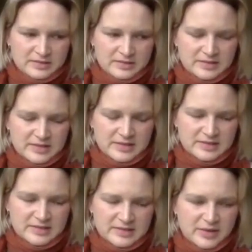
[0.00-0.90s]

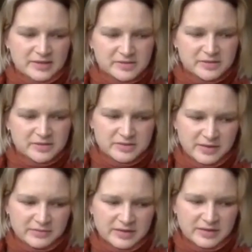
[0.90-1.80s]
these questions
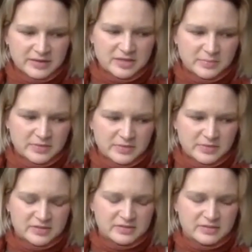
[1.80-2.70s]
around kinship are
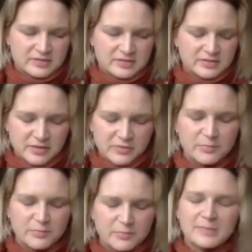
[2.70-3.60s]
just, you
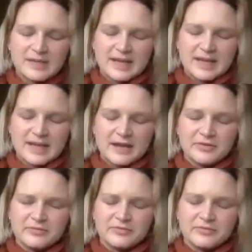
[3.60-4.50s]
know, bubbling
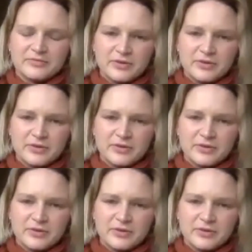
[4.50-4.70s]
out of